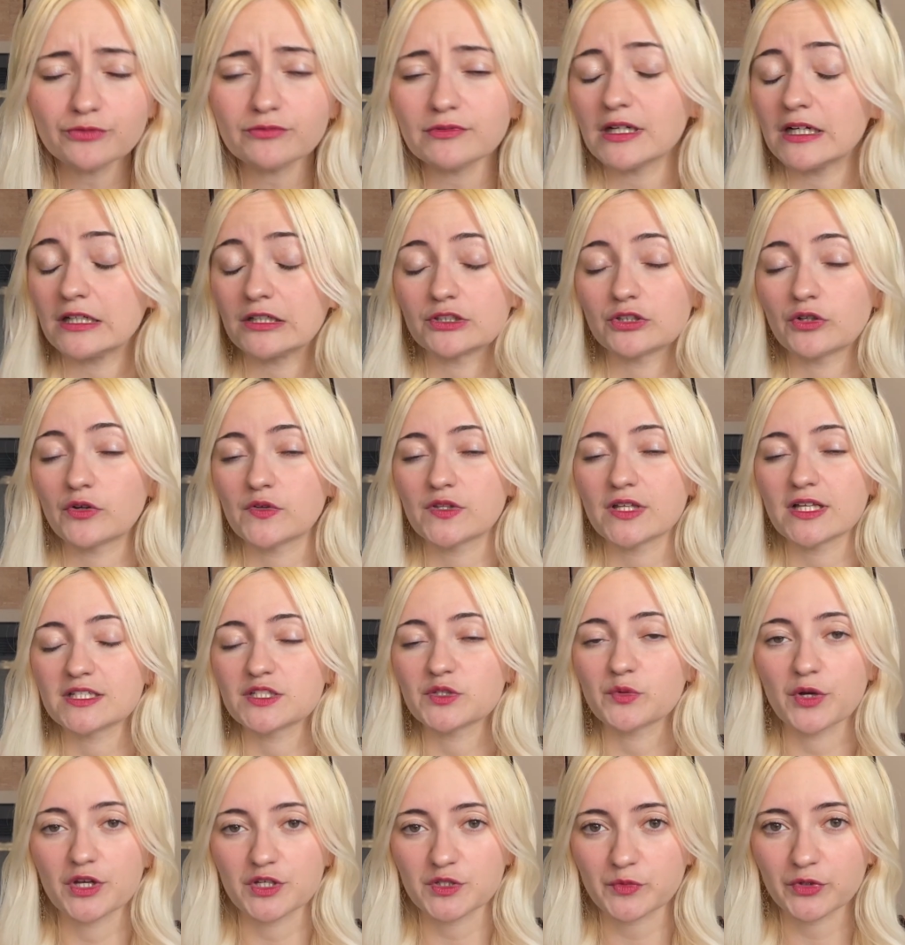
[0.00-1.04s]
I don't know if that's the
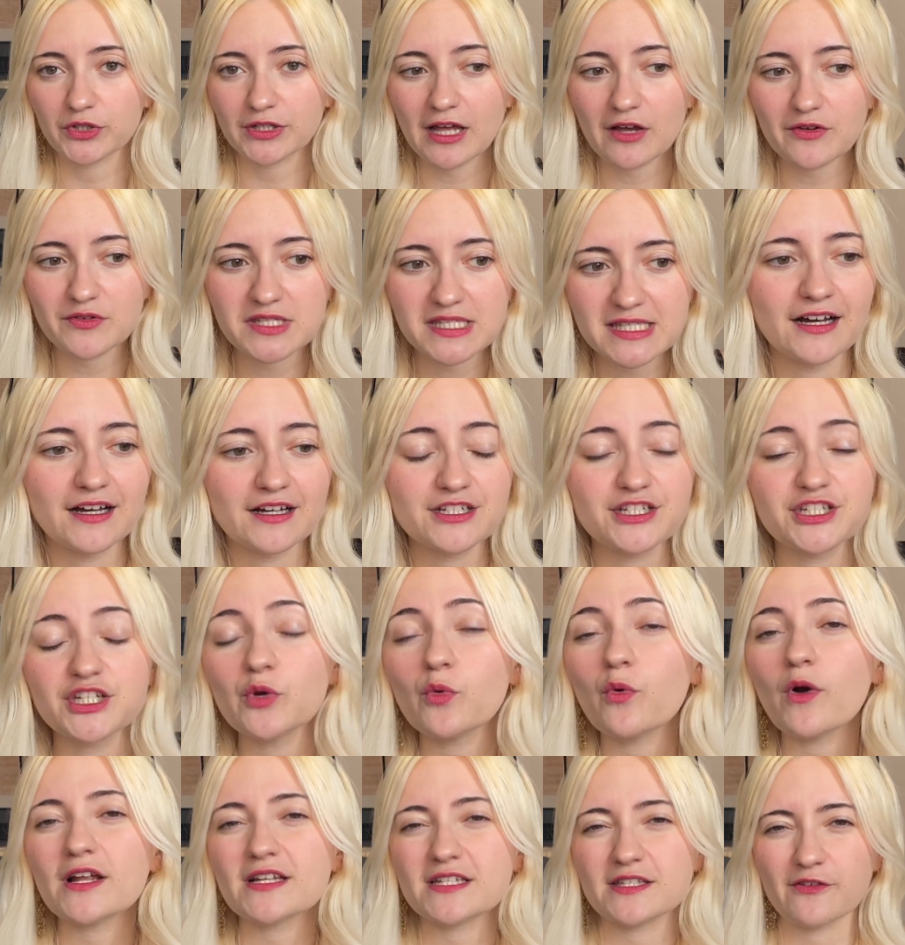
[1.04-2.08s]
way it's pronounced. She
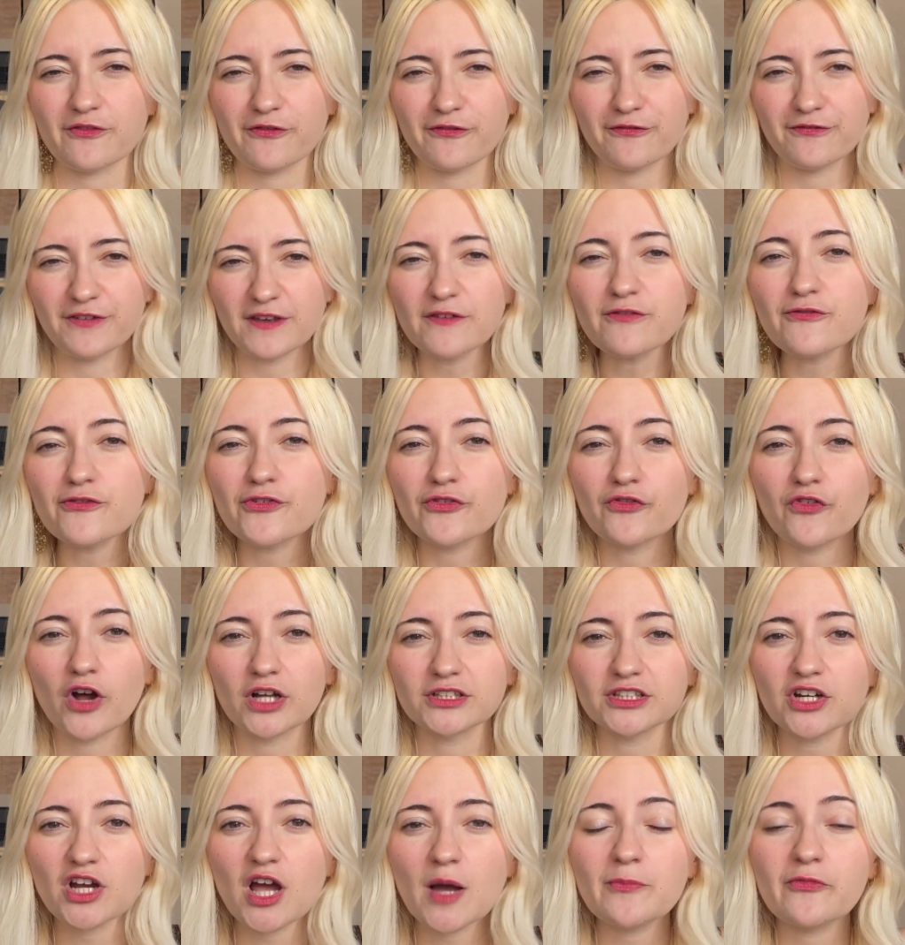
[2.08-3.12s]
was the 5th
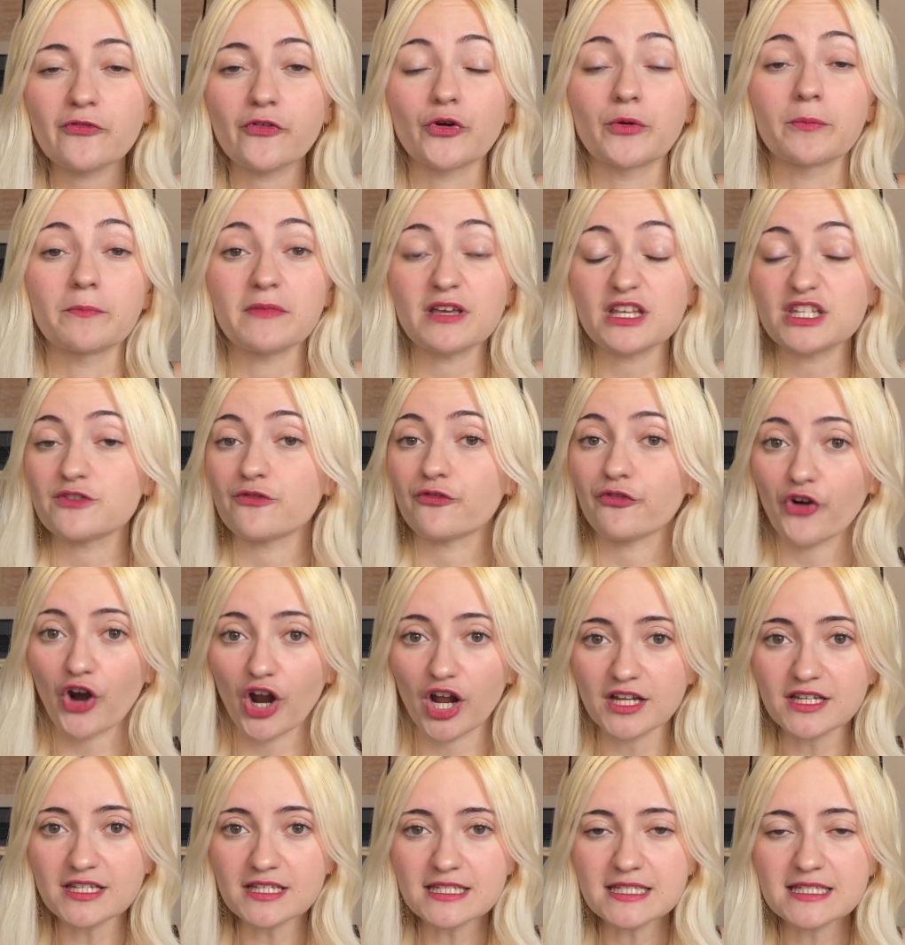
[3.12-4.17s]
runner-up for Miss
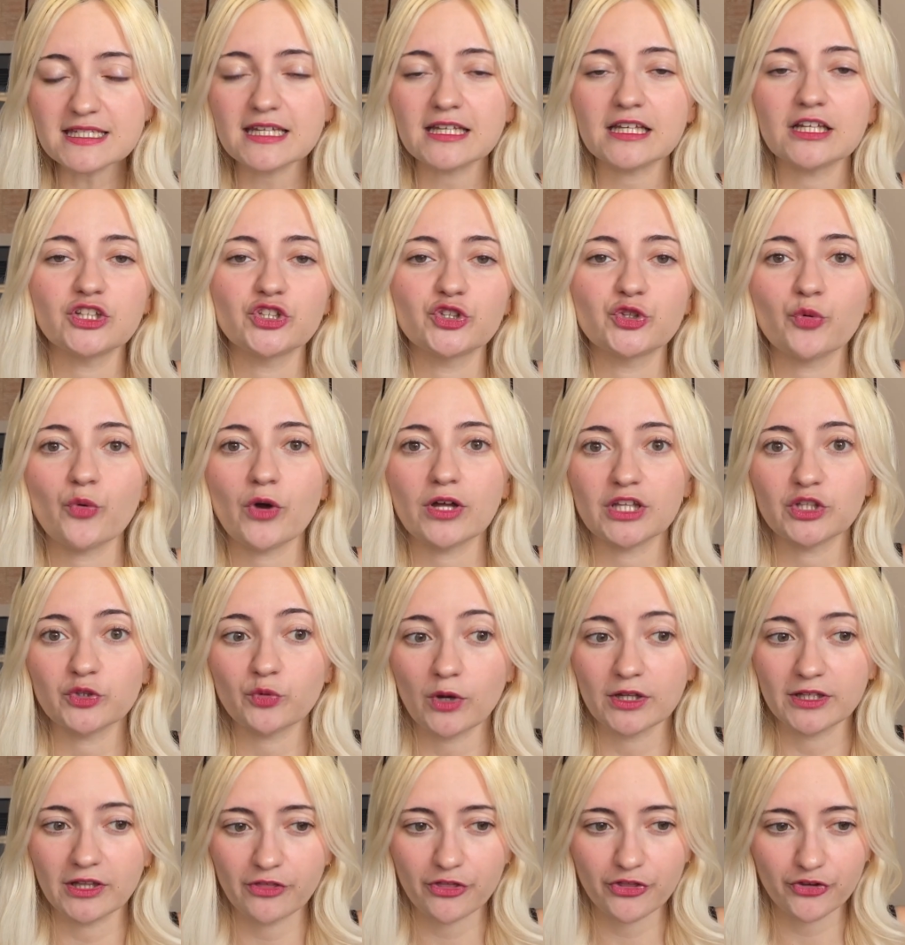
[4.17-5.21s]
France in
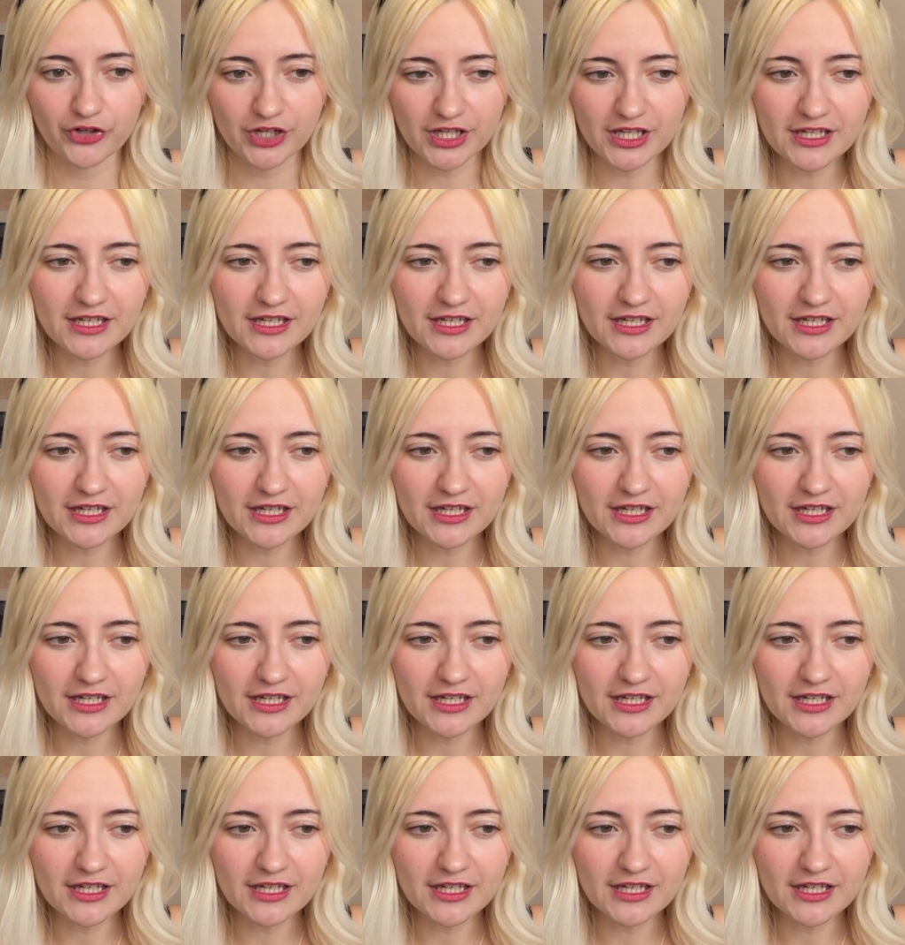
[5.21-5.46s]
2023.